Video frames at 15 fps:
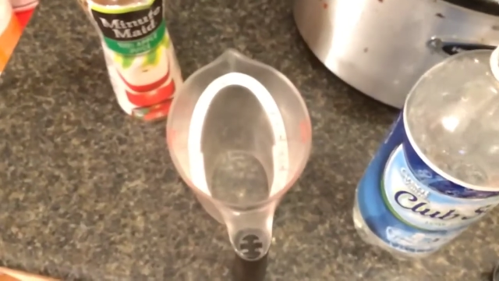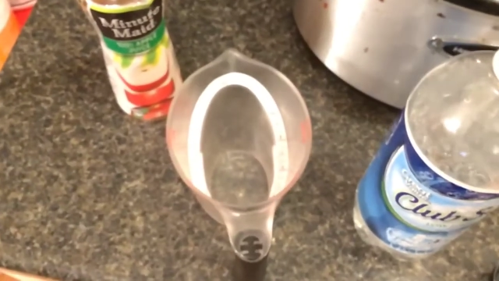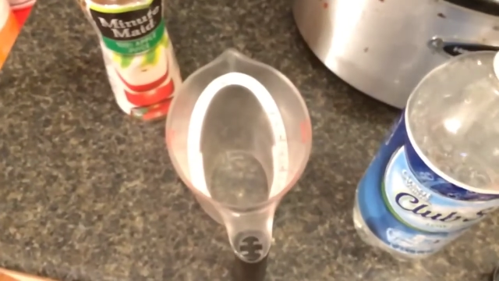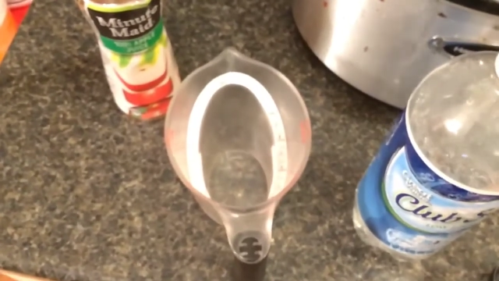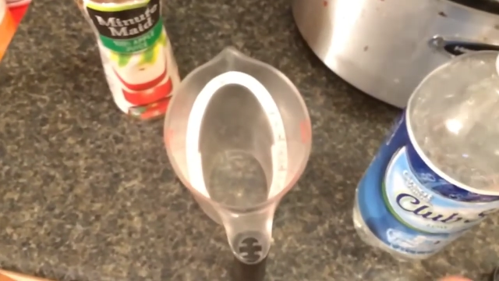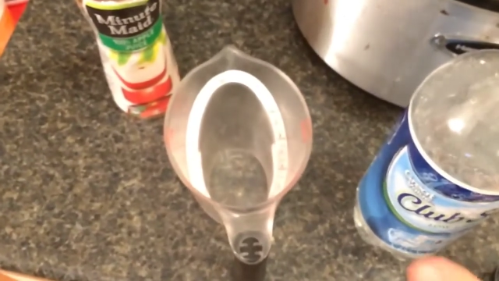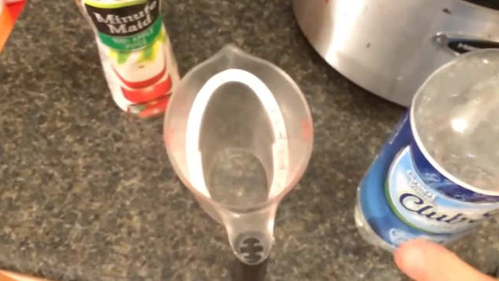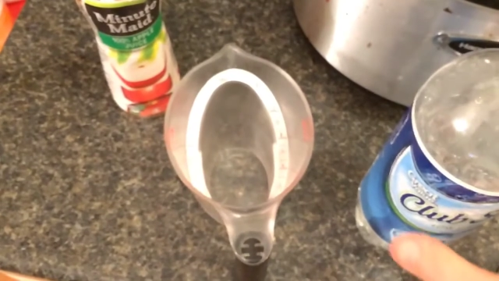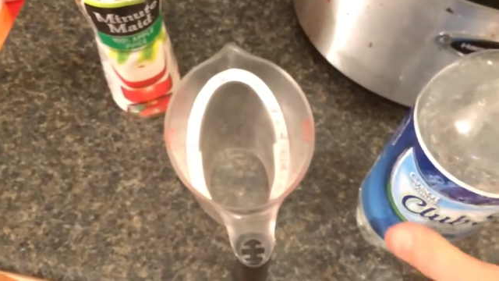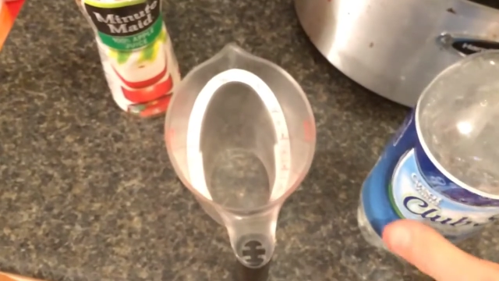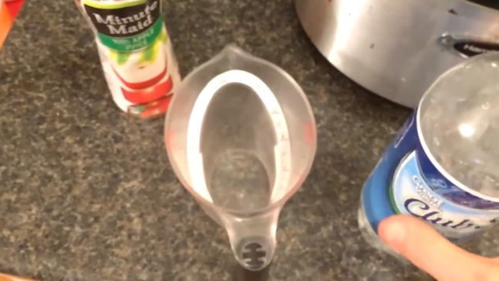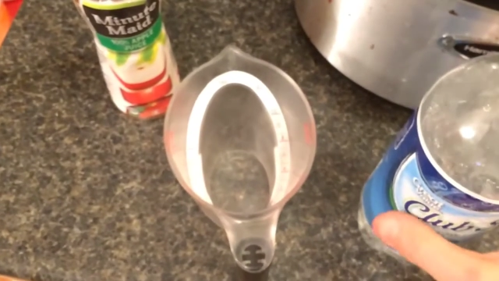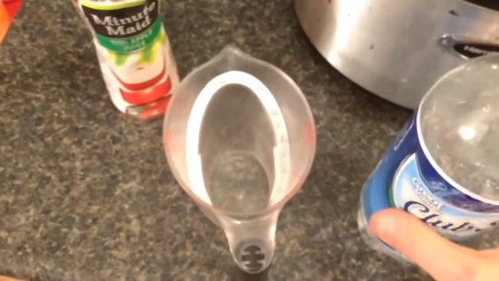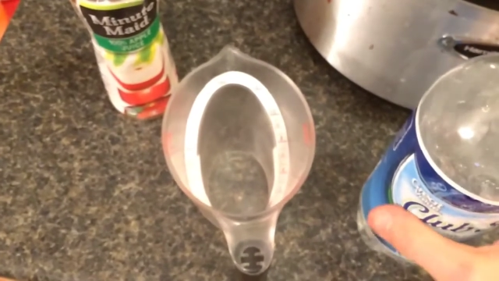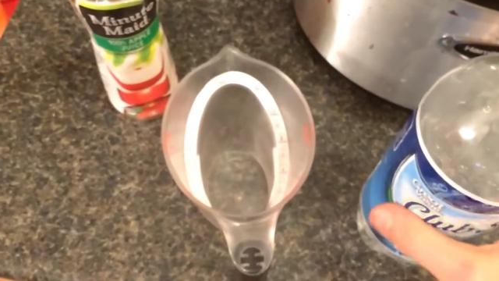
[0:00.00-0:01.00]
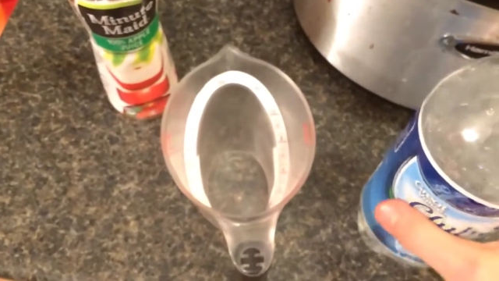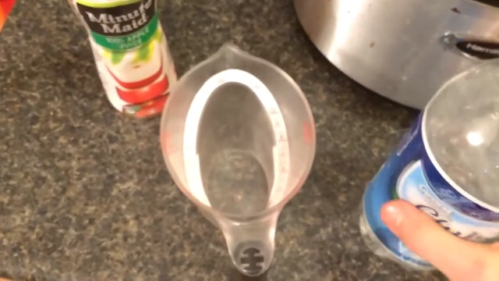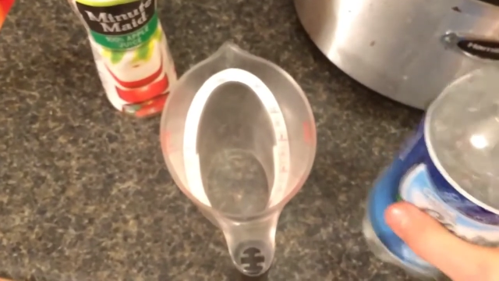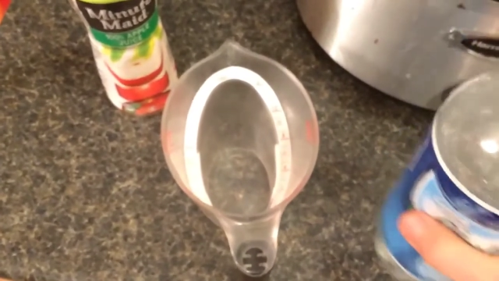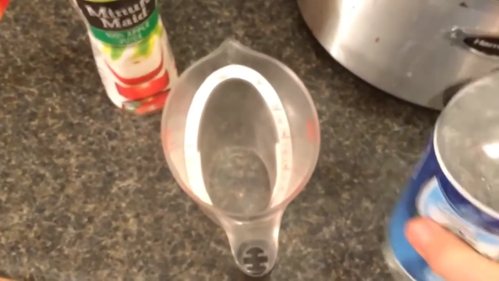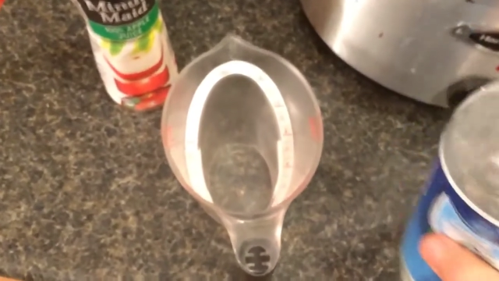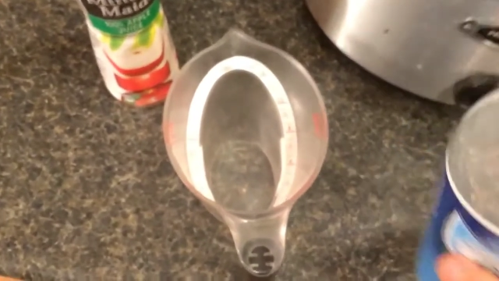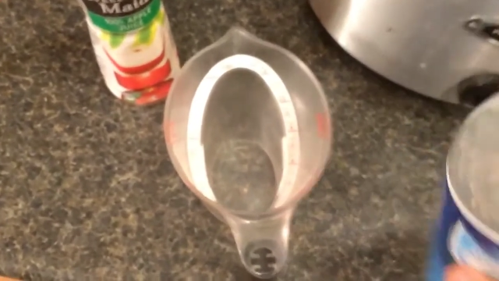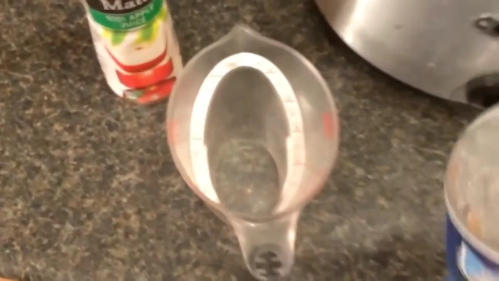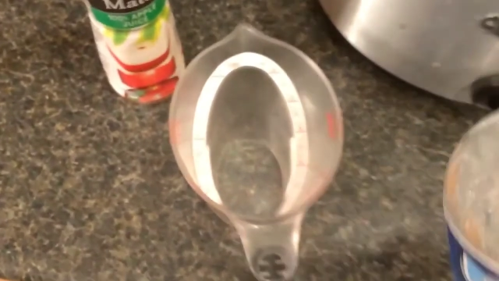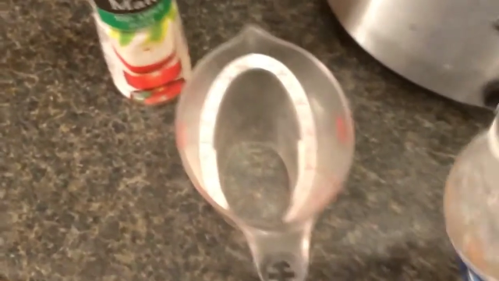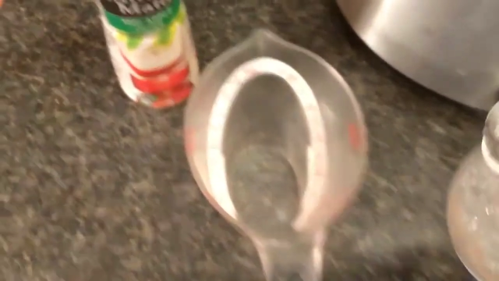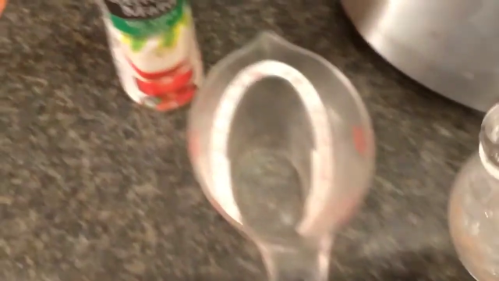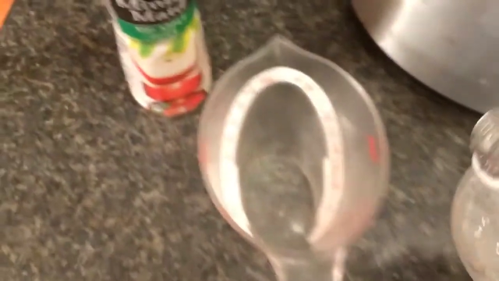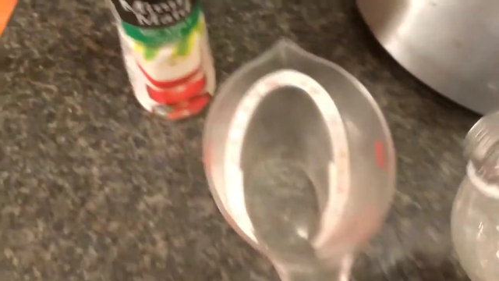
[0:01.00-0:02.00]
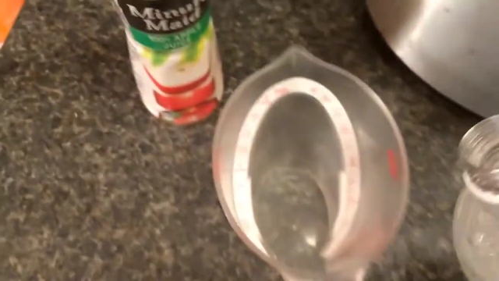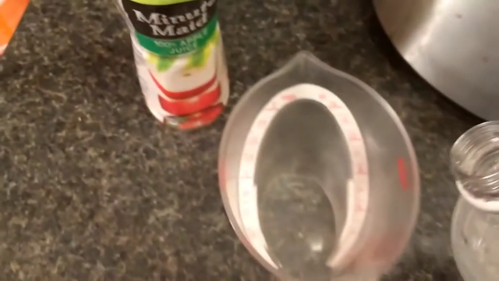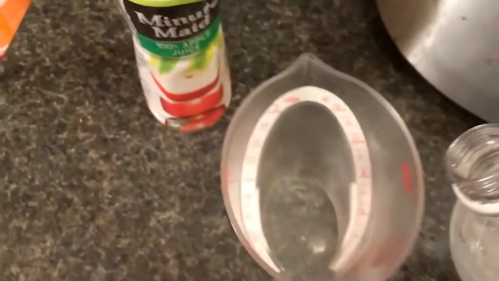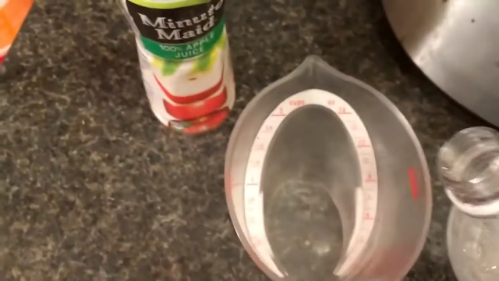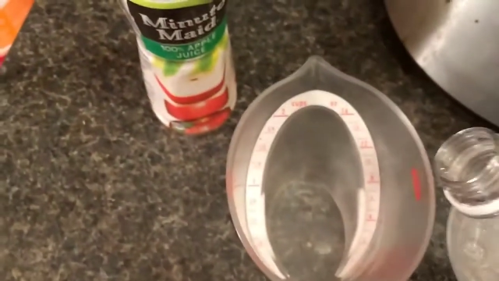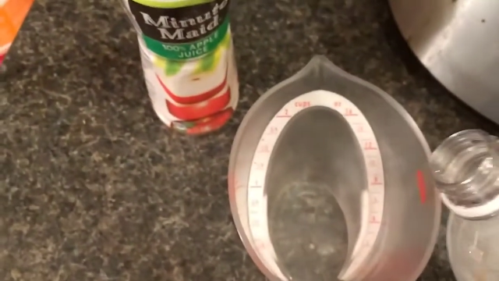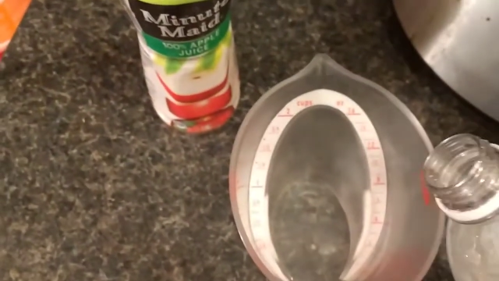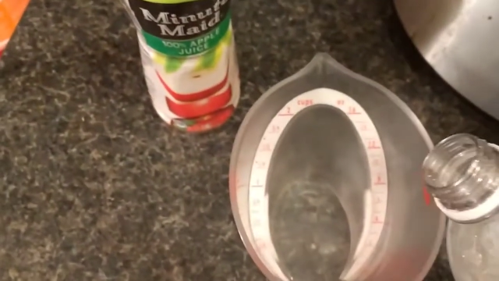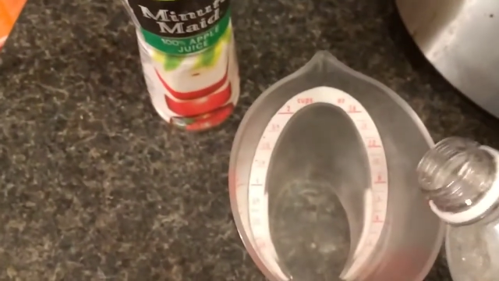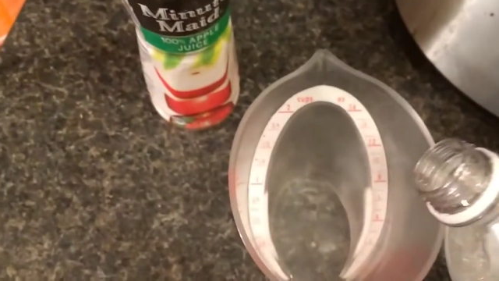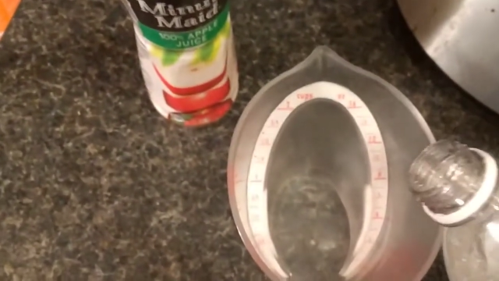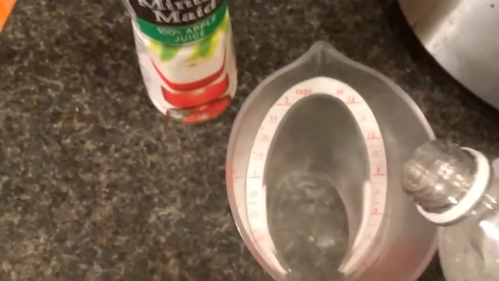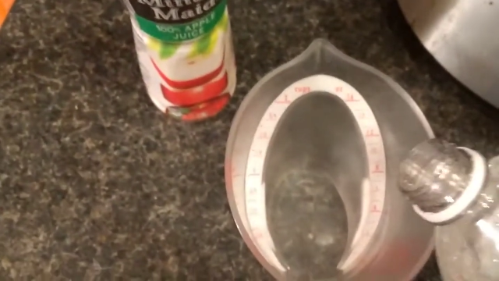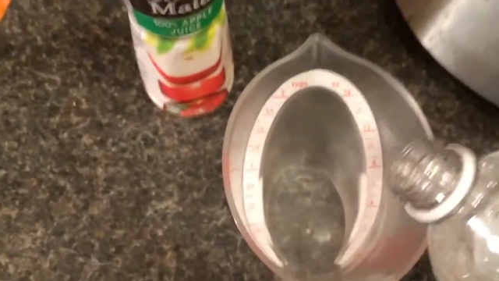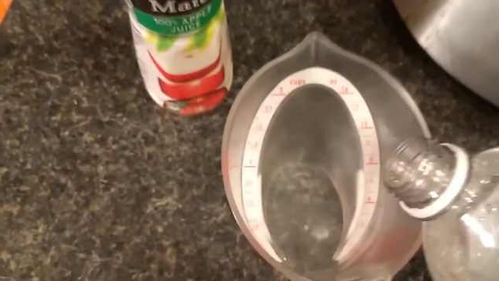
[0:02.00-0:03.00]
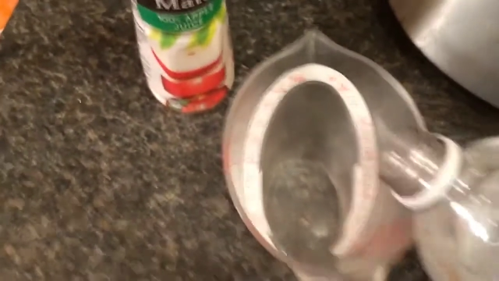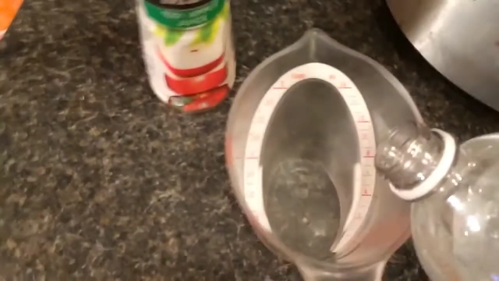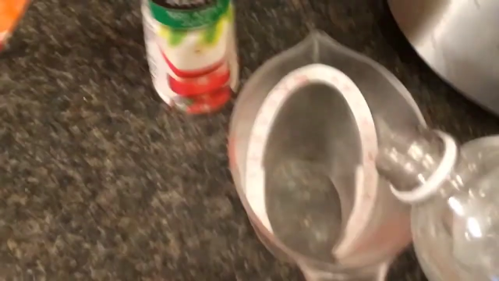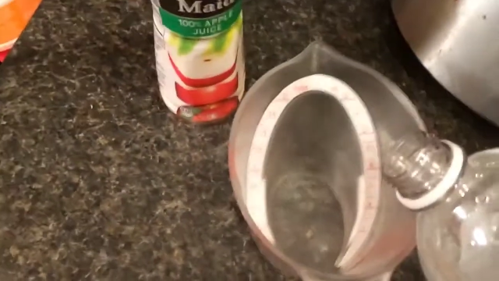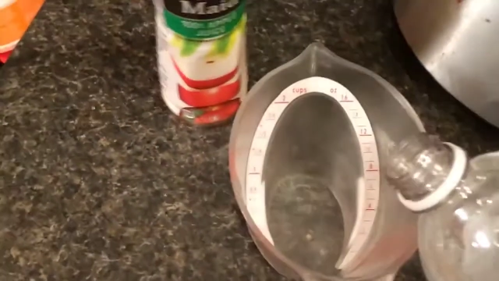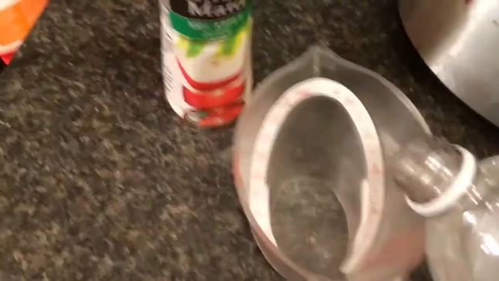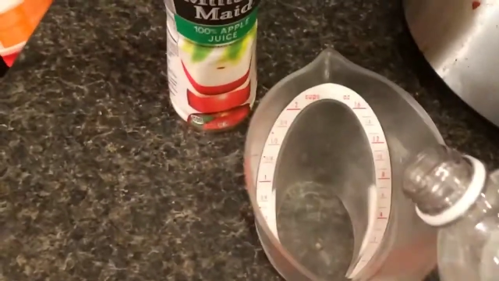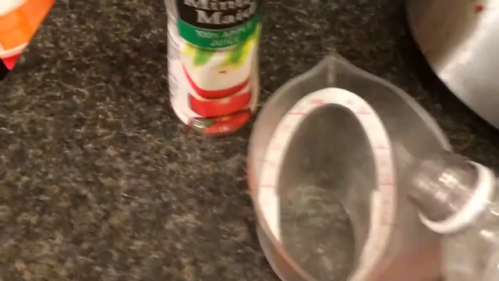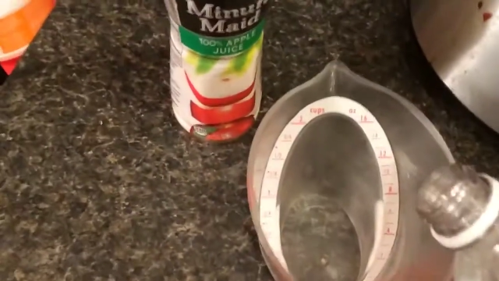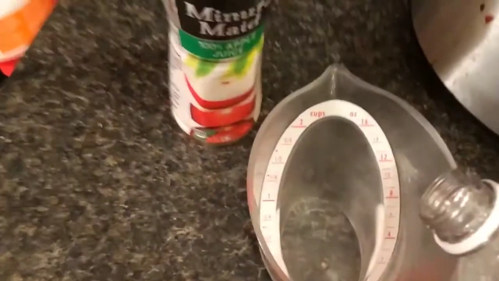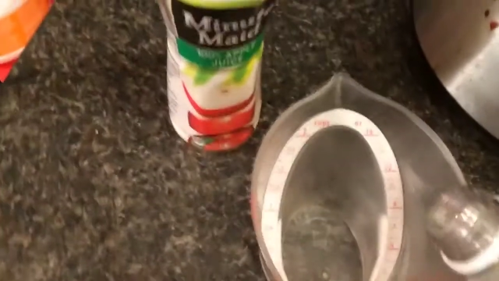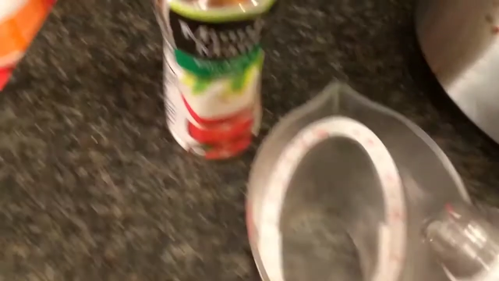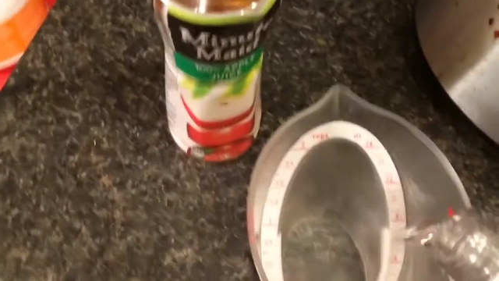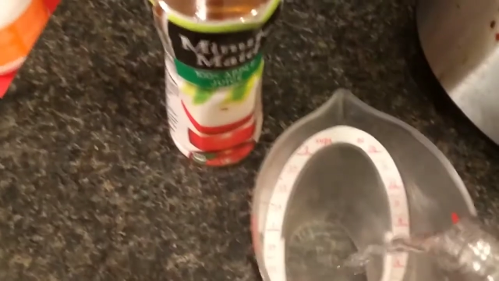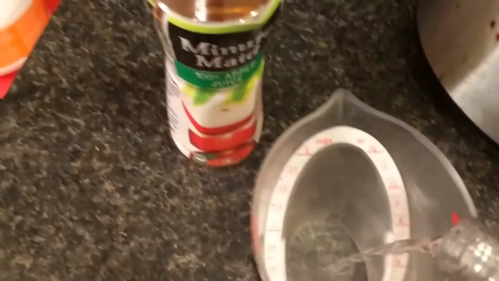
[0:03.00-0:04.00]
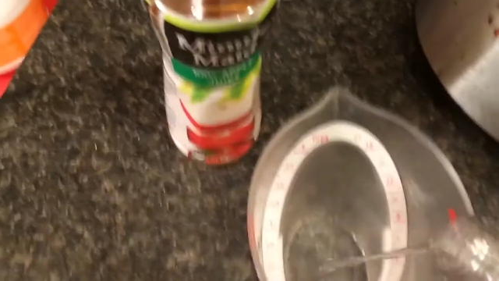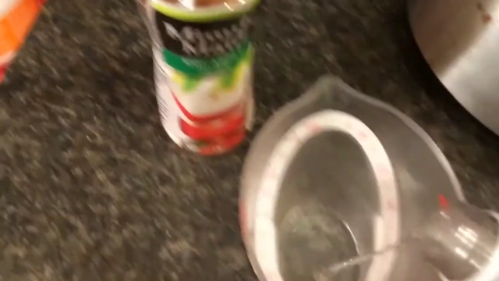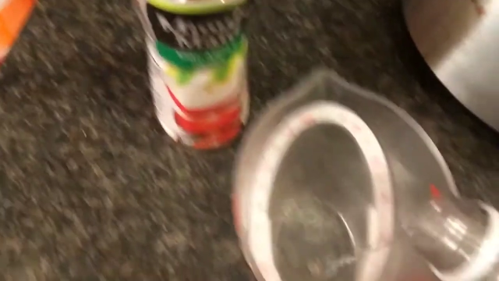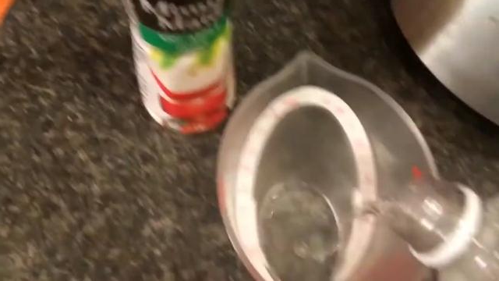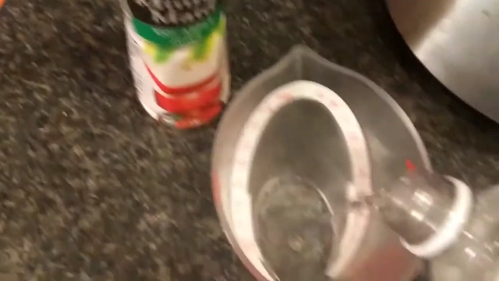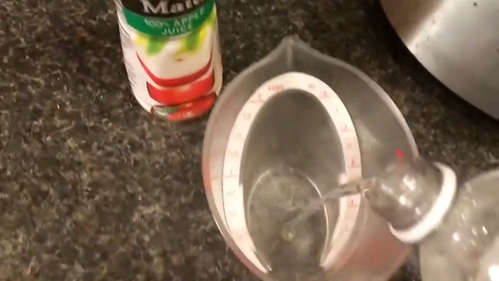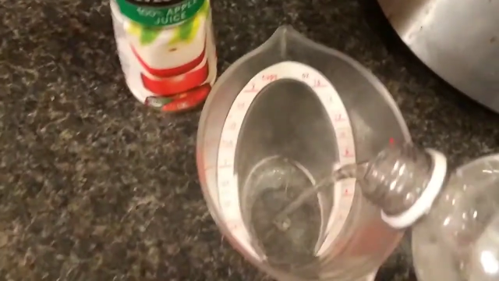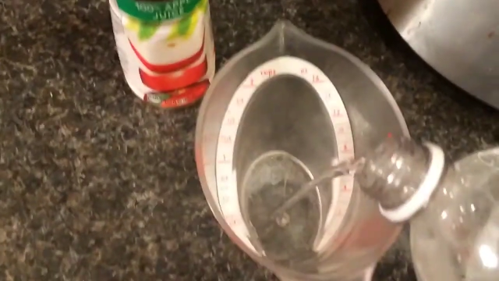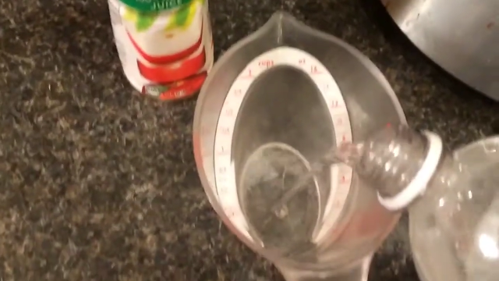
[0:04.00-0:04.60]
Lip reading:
Nobody's mouth can be seen.